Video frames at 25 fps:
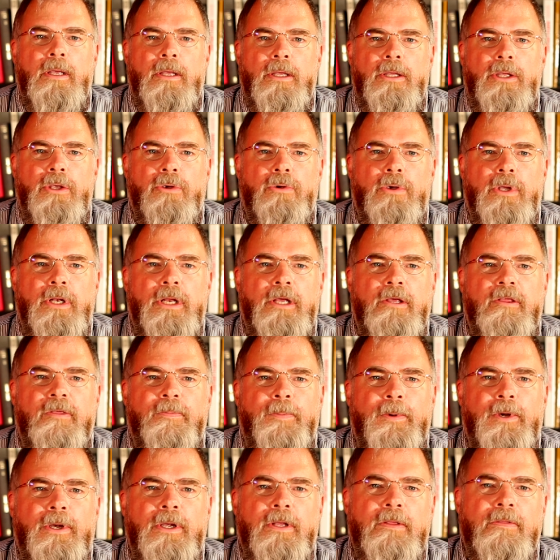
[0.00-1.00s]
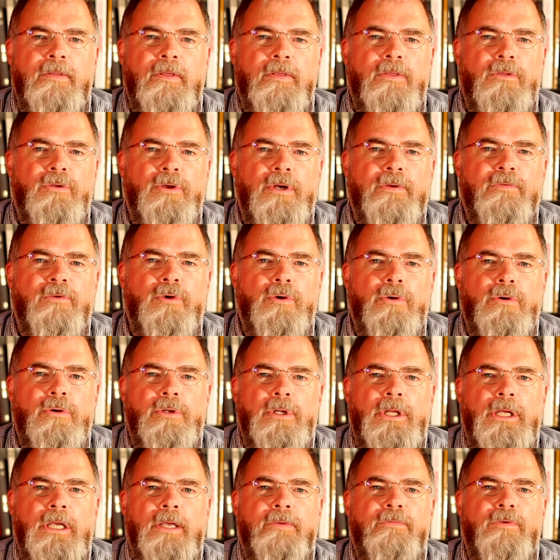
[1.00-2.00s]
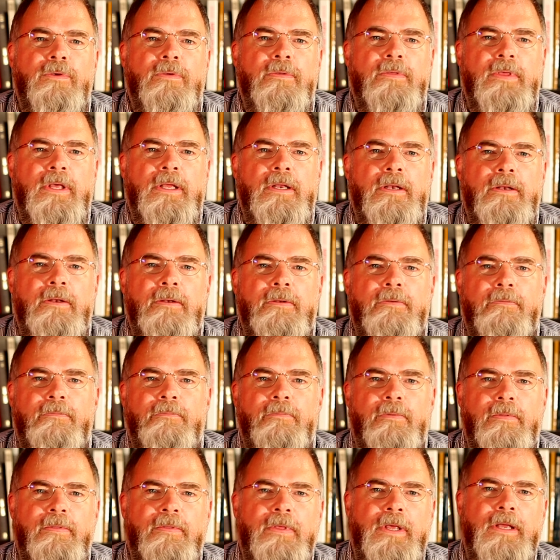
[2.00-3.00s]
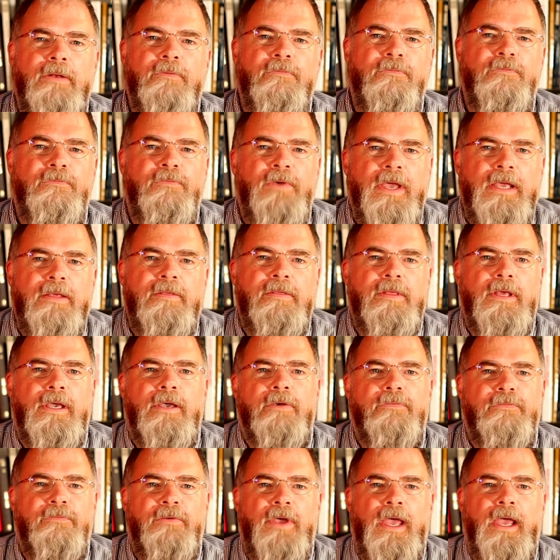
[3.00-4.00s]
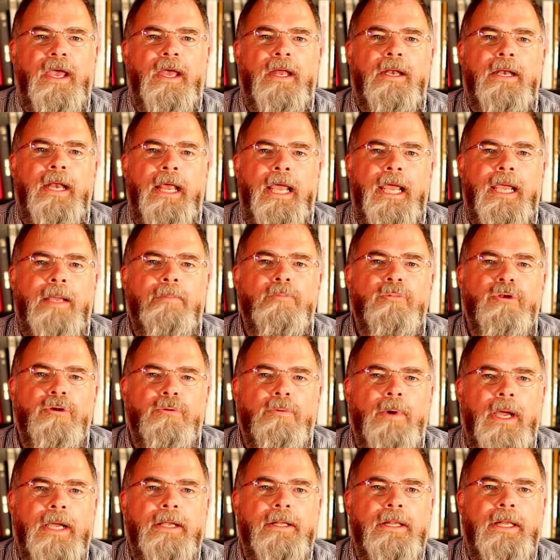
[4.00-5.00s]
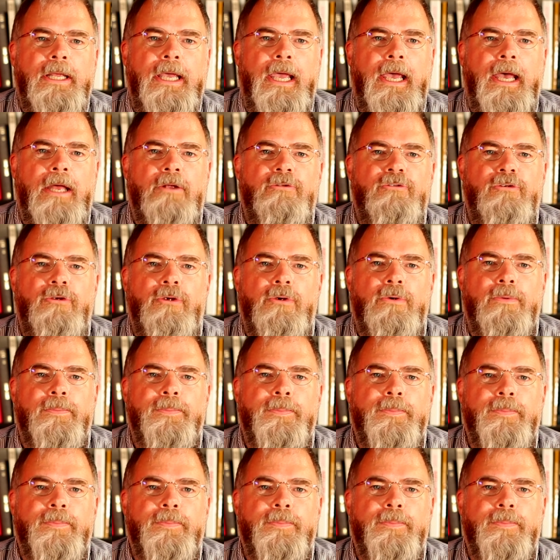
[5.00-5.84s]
You can experience this sort of cooling if you sit, sit facing a fan aimed directly at you.